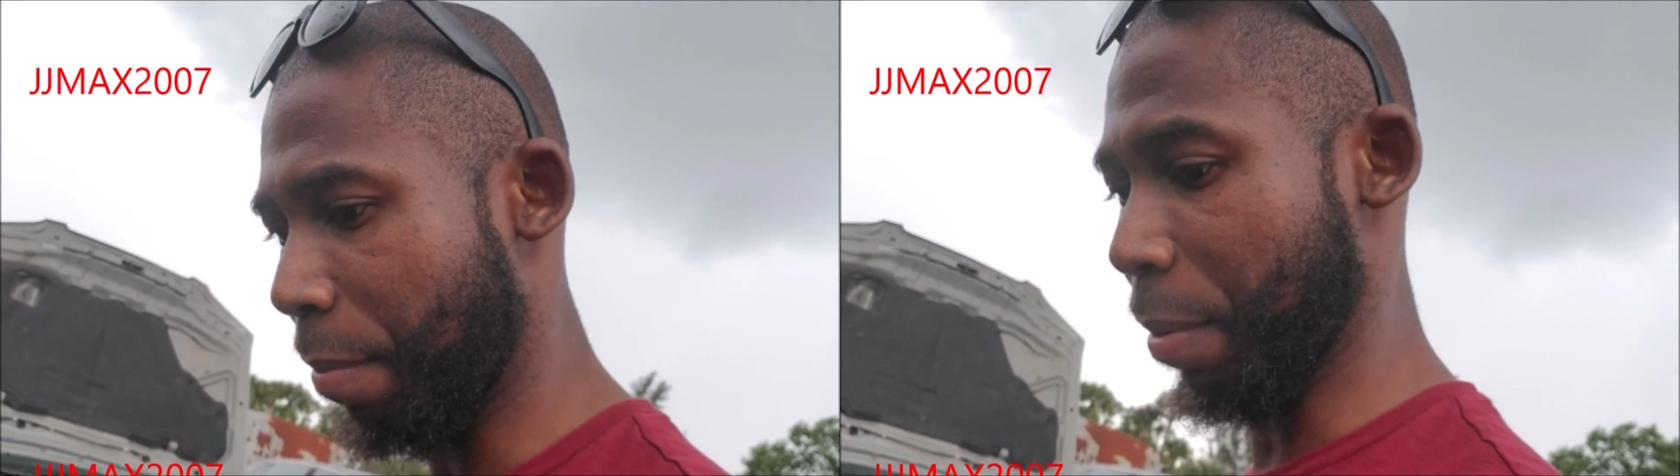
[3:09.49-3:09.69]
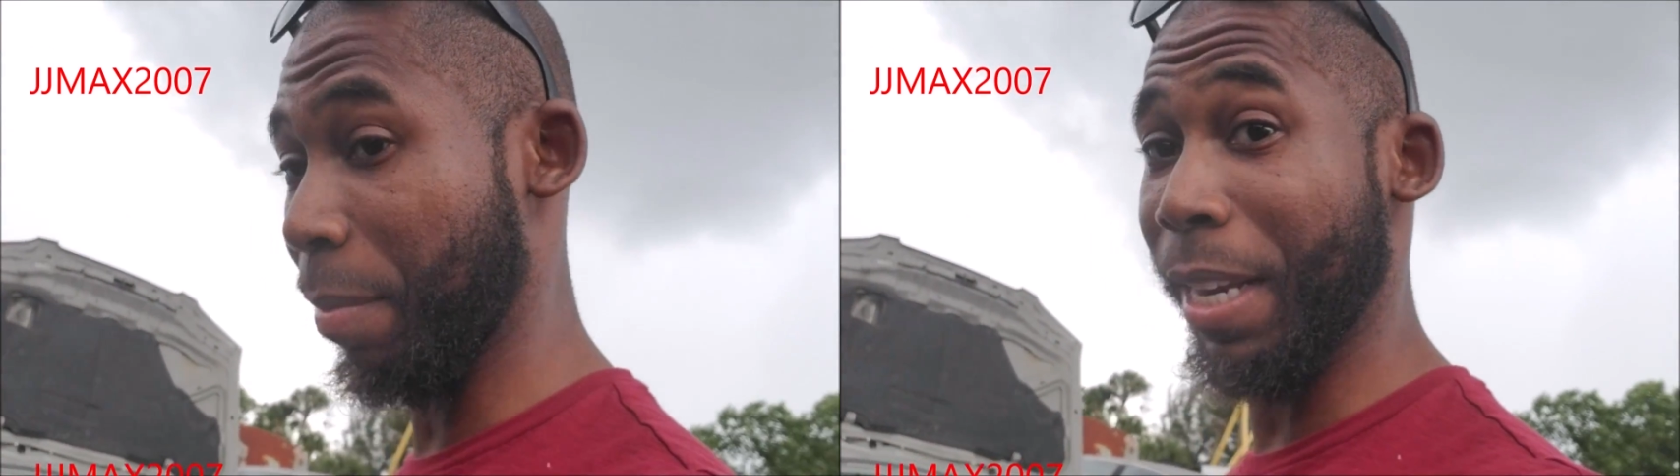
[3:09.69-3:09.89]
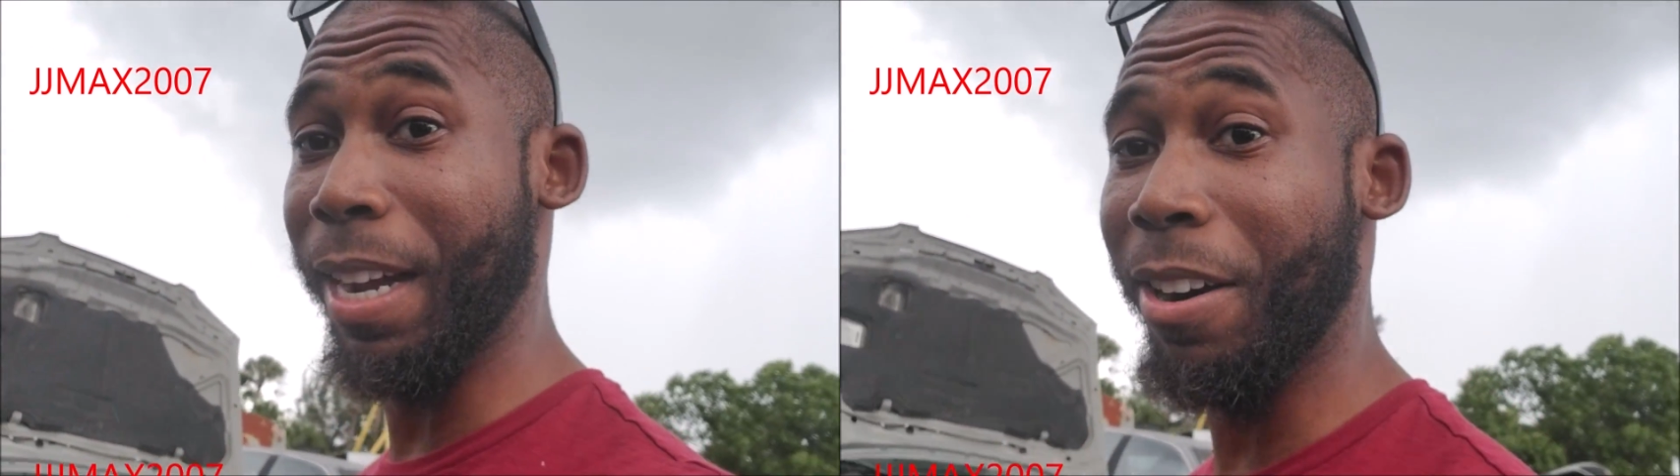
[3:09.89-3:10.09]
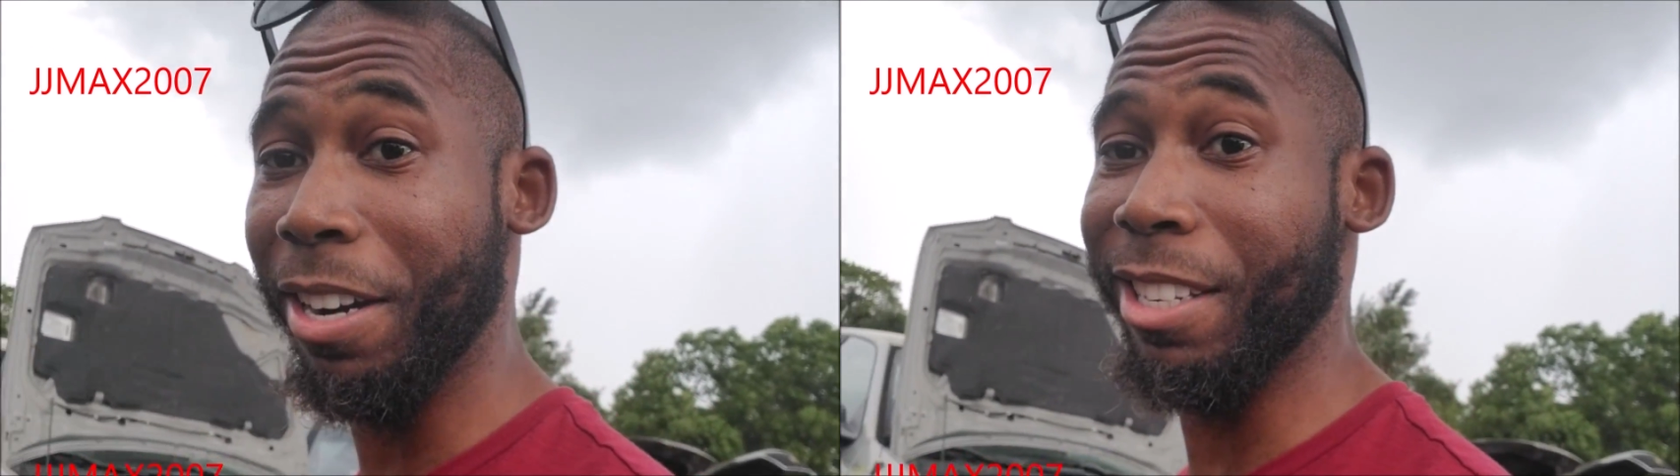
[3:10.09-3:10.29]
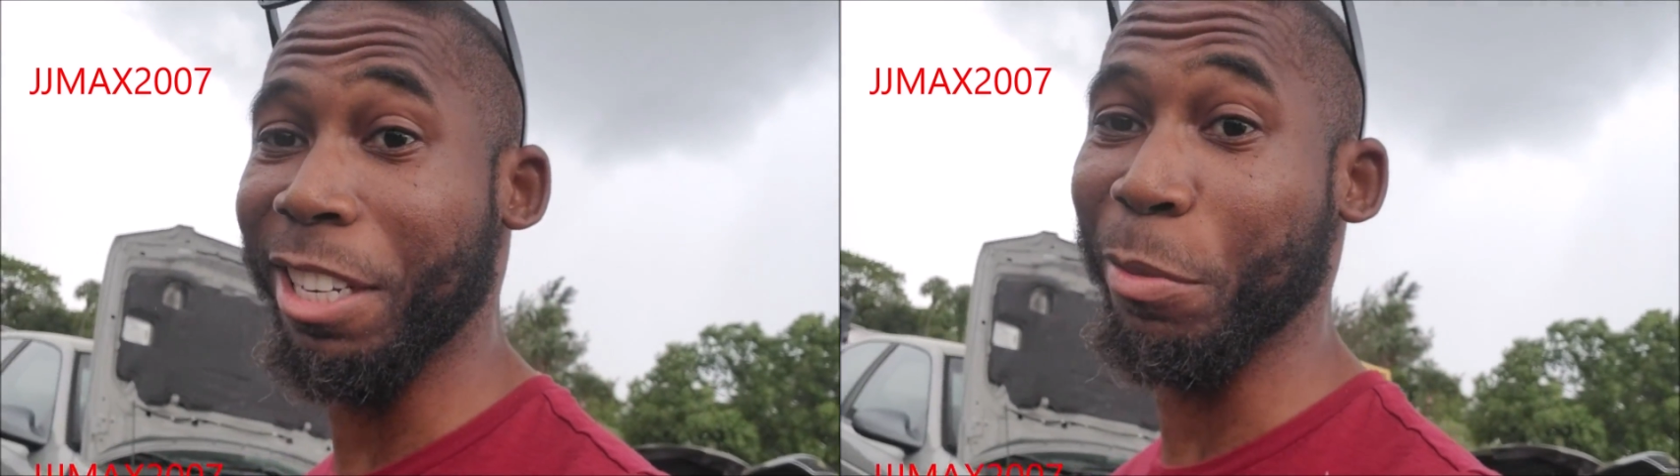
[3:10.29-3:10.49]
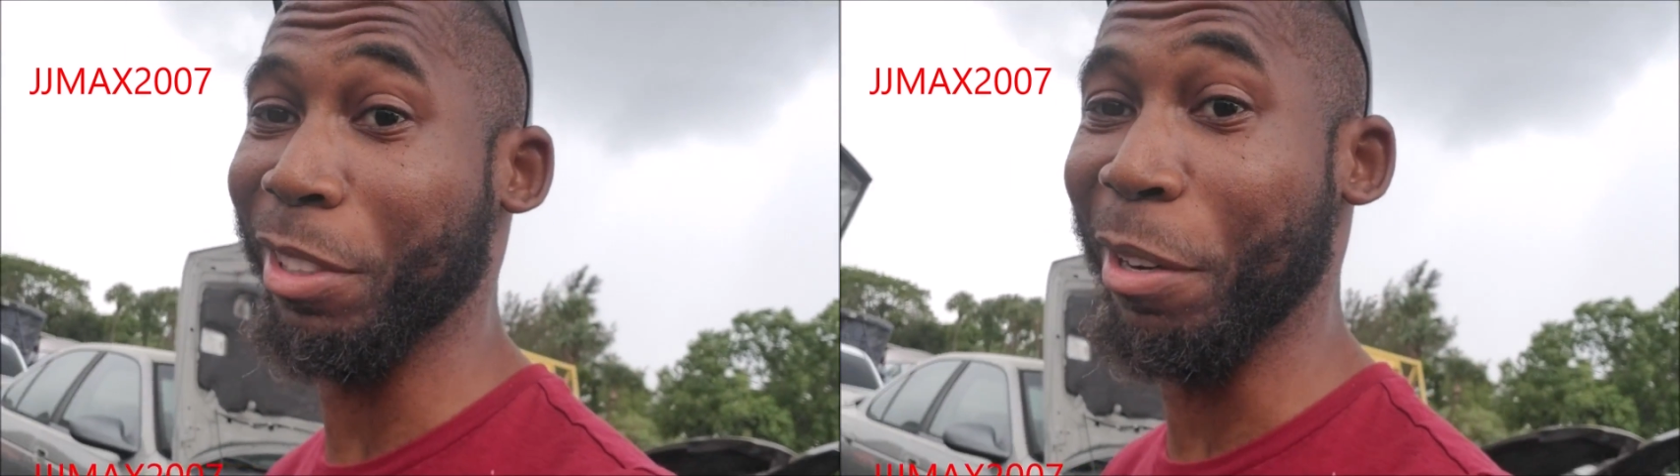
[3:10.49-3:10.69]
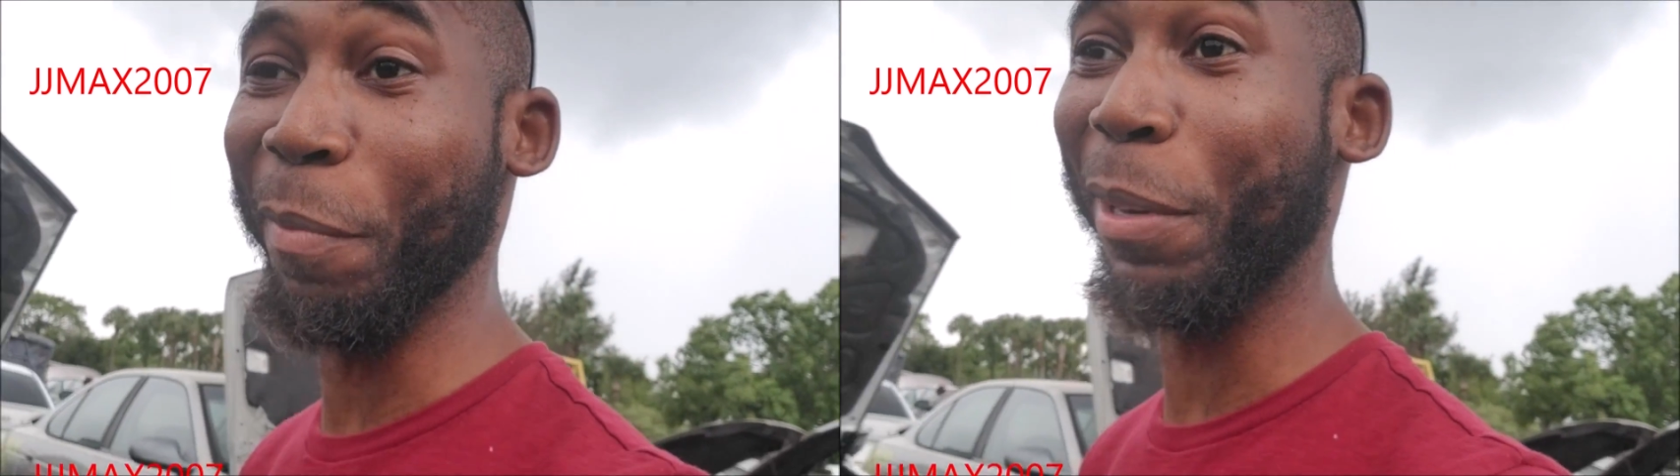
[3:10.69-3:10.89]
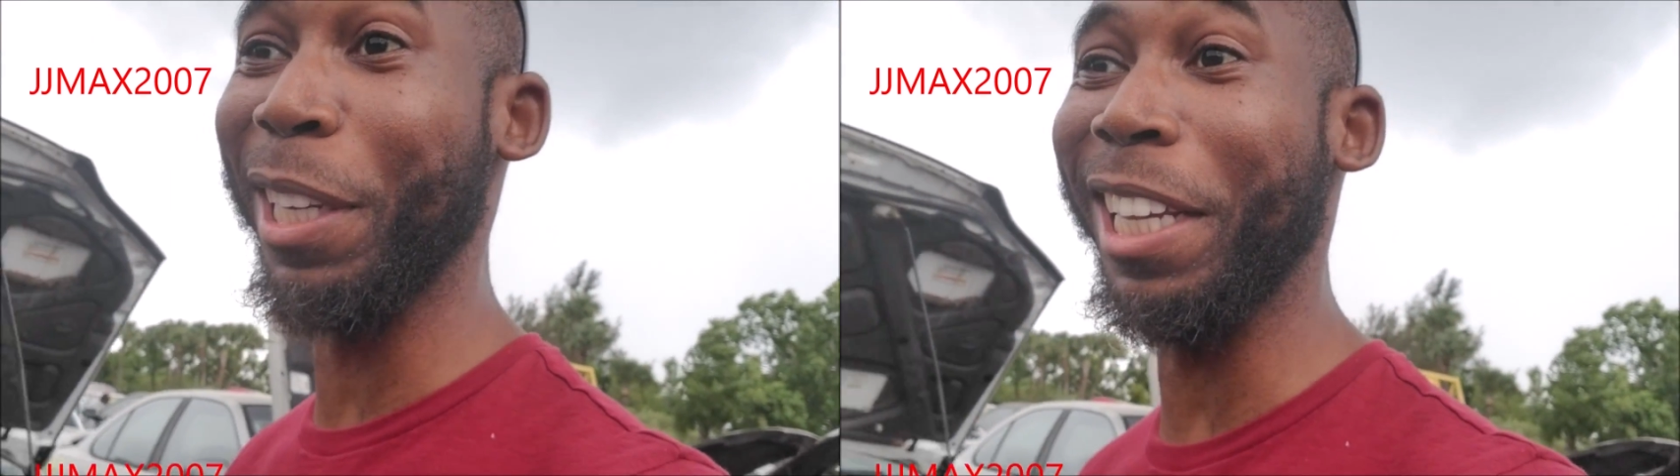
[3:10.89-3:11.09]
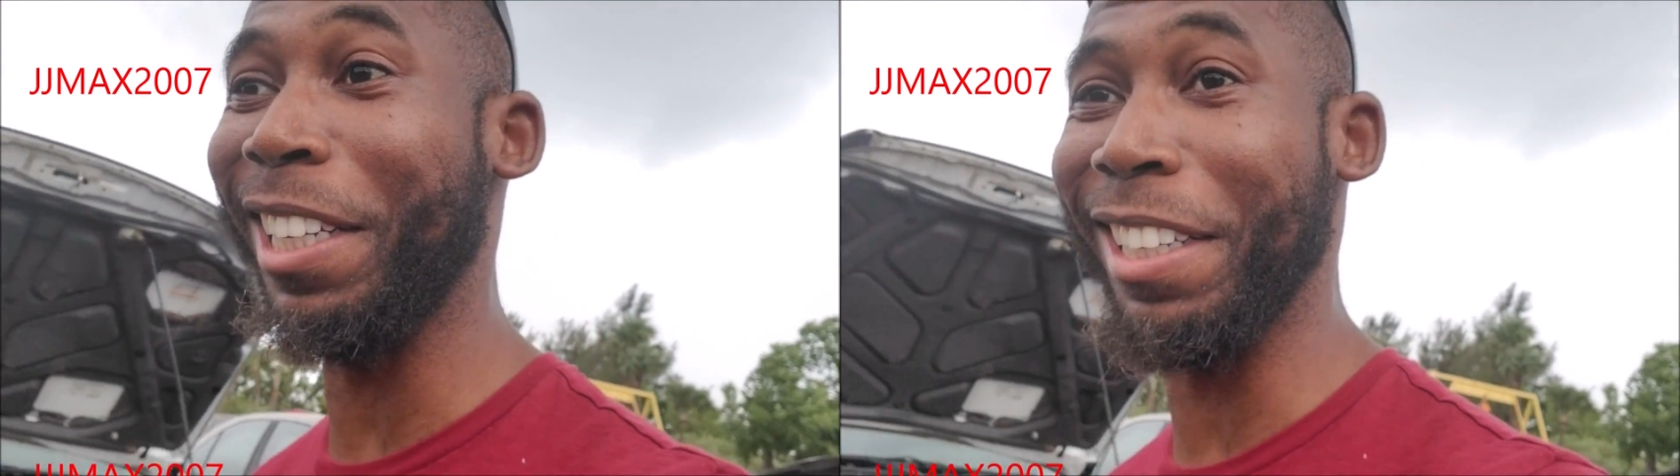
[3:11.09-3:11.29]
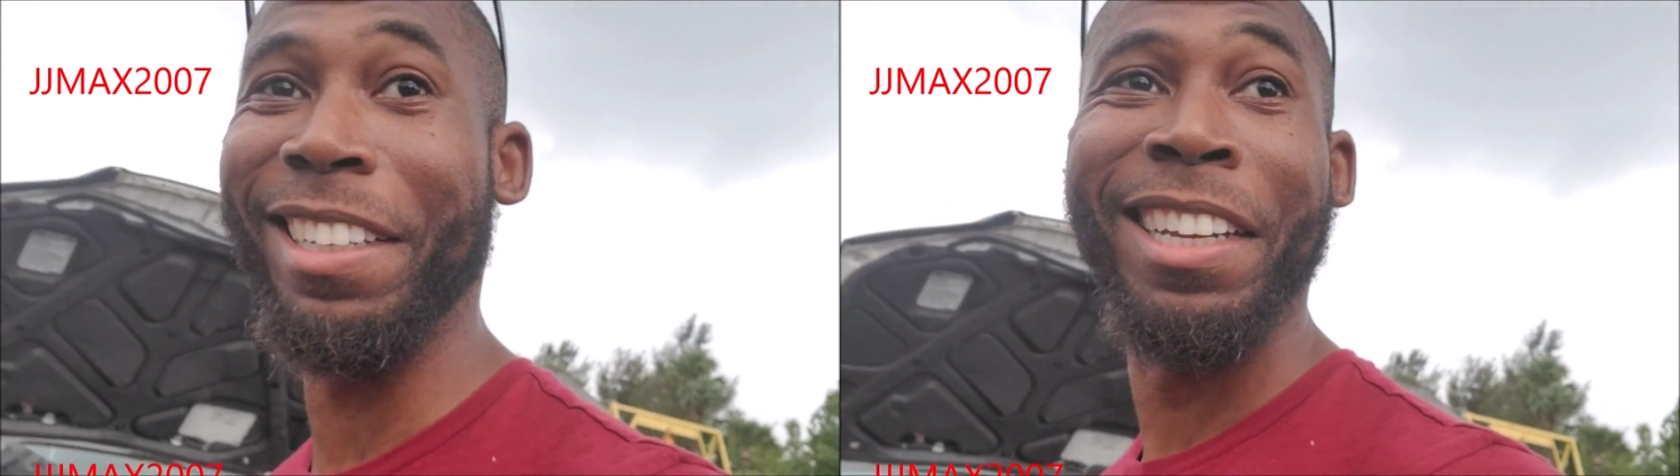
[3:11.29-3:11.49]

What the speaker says: Man, that RSX was completely,